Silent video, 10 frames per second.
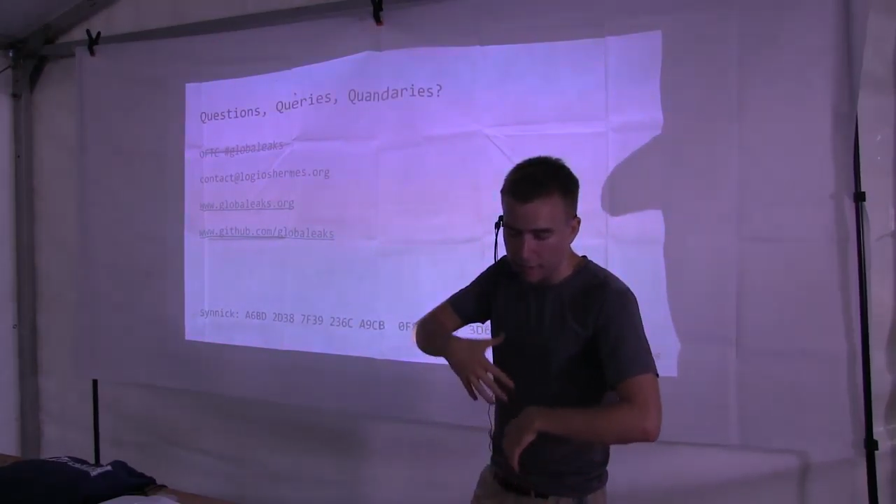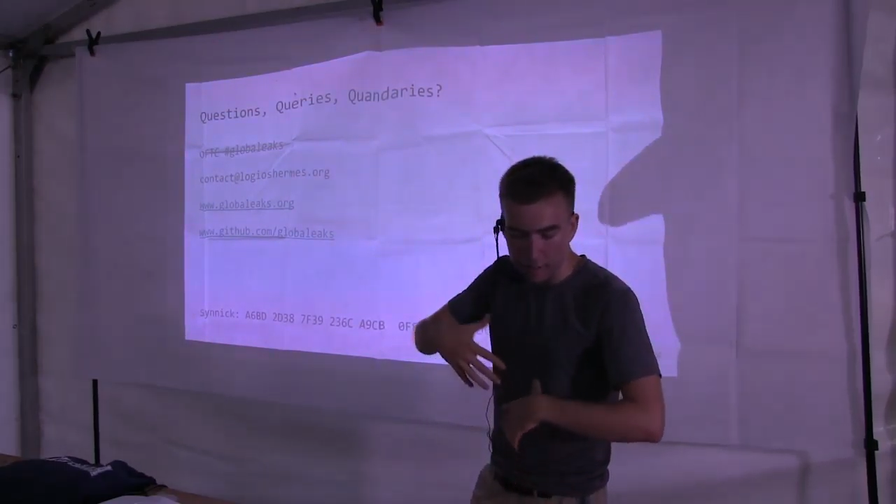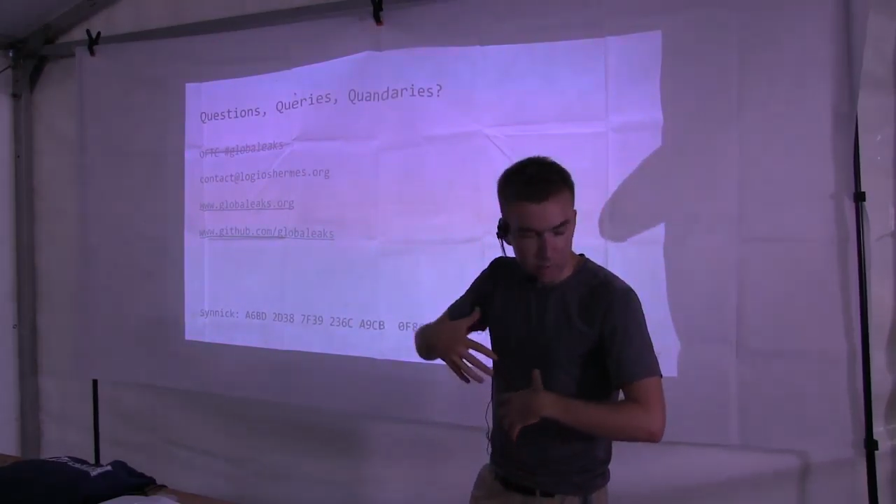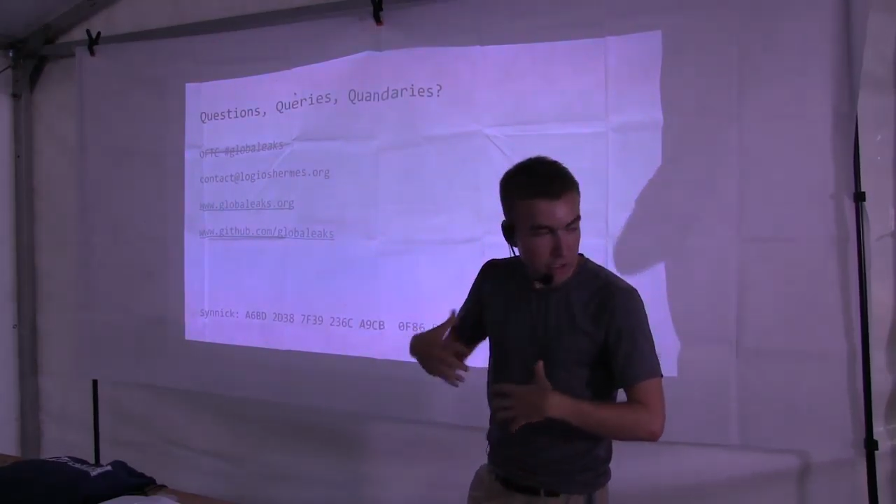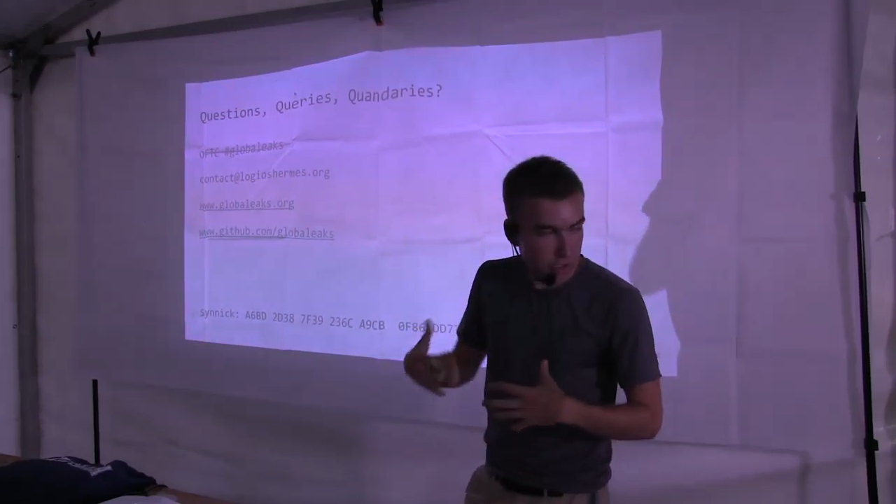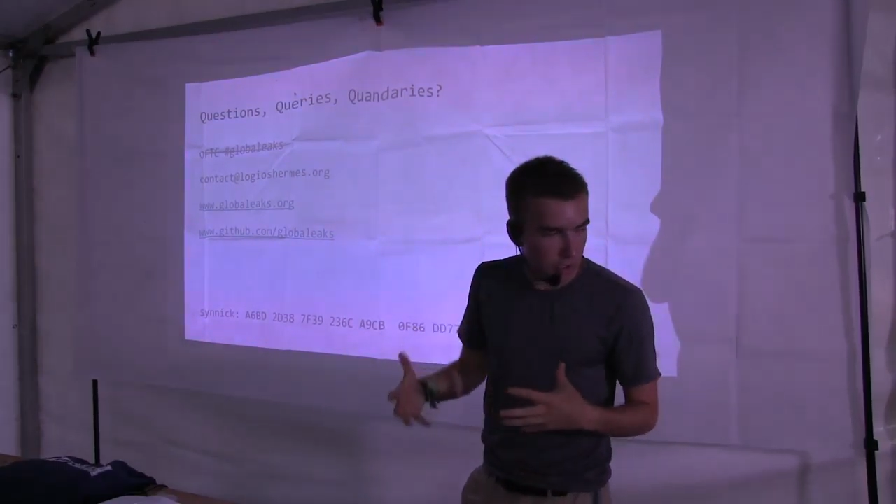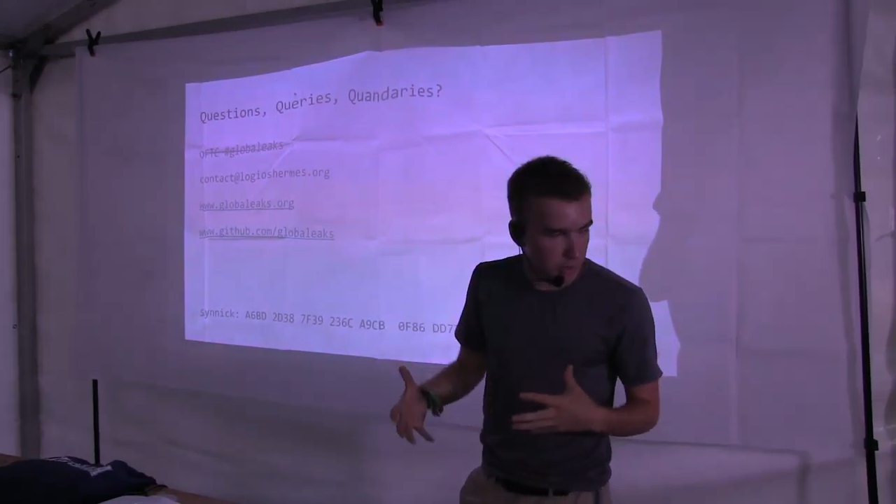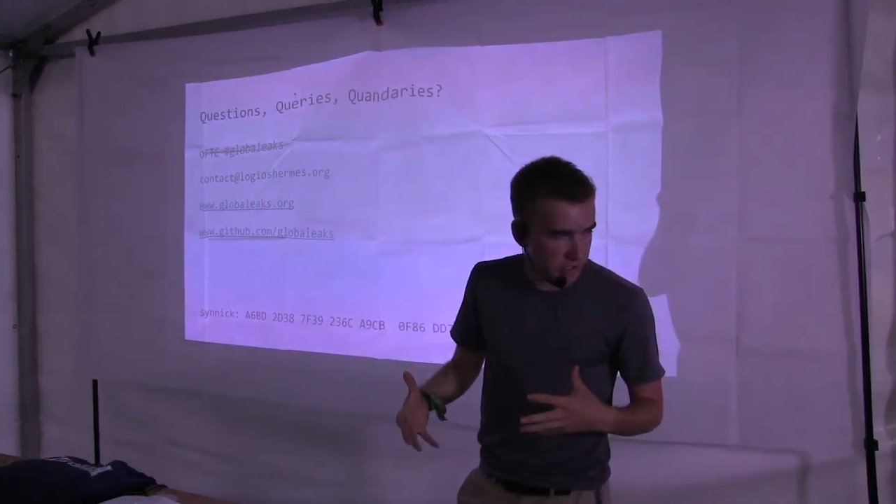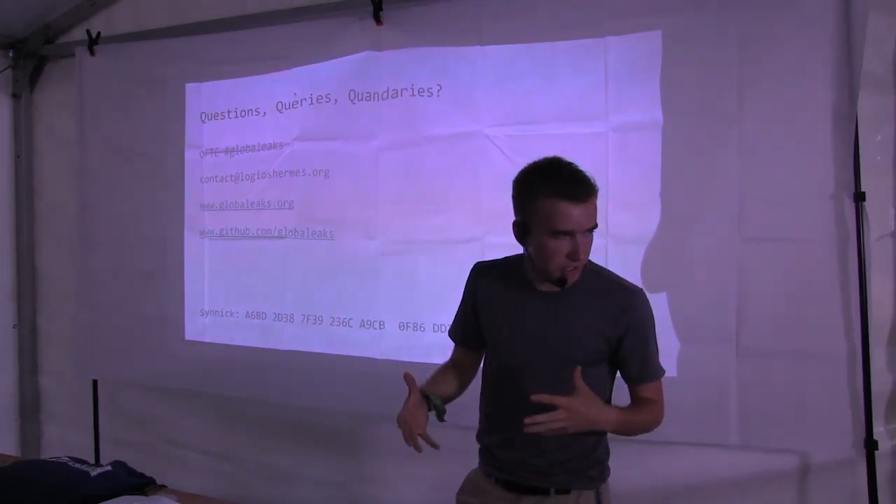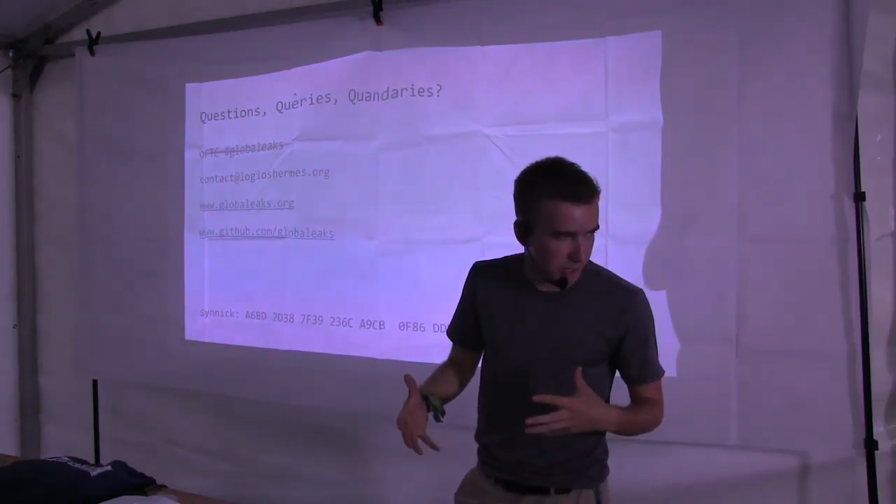I'm not sure how
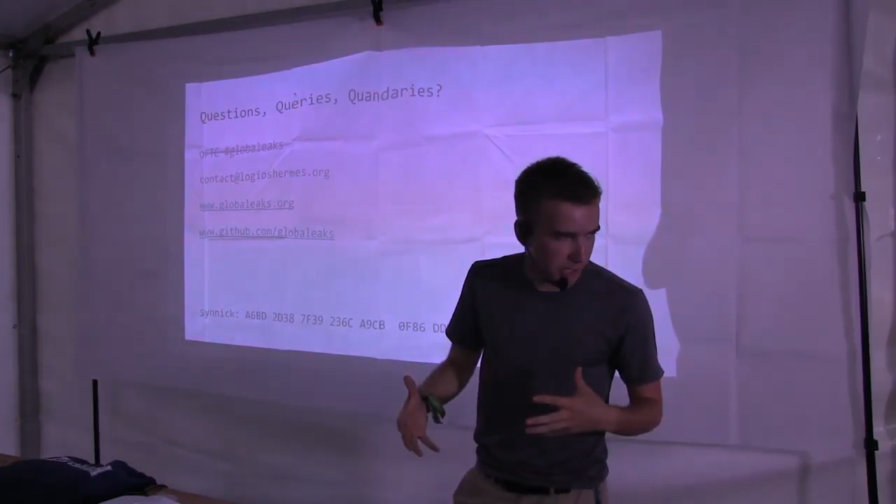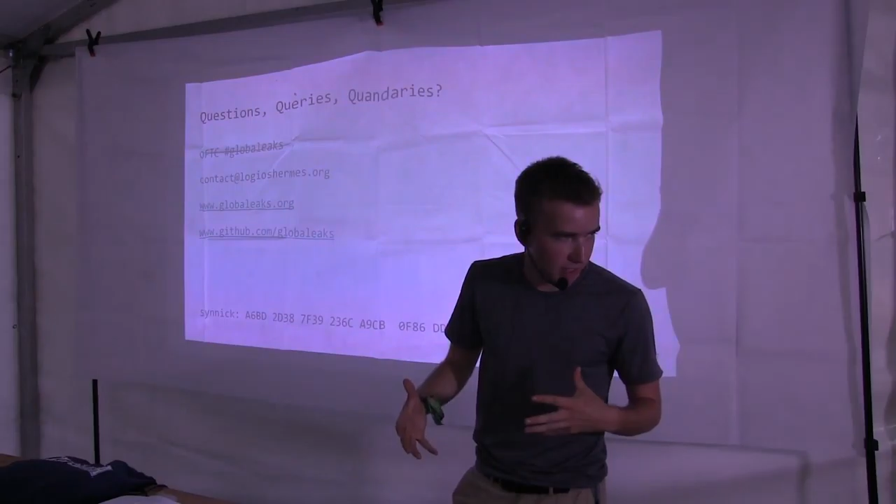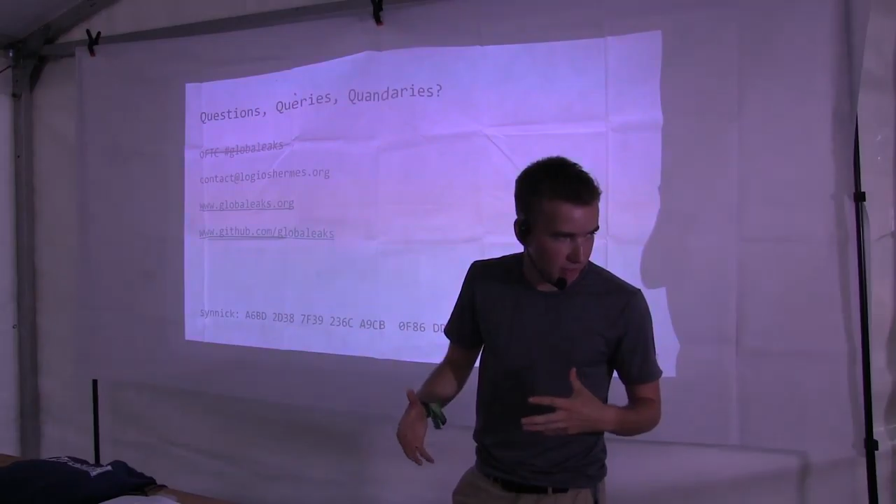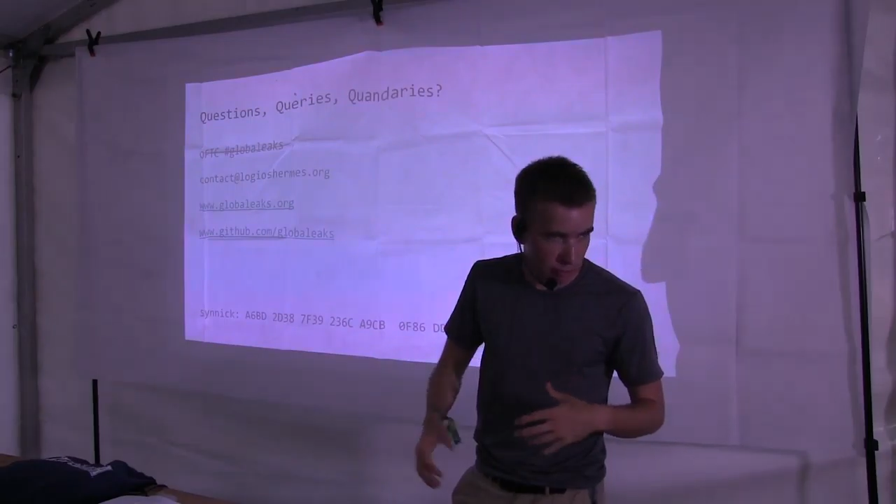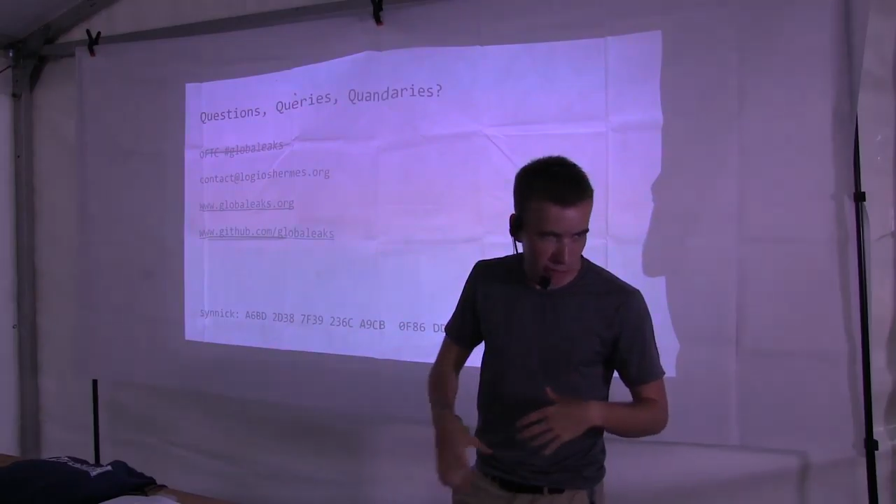much time I have,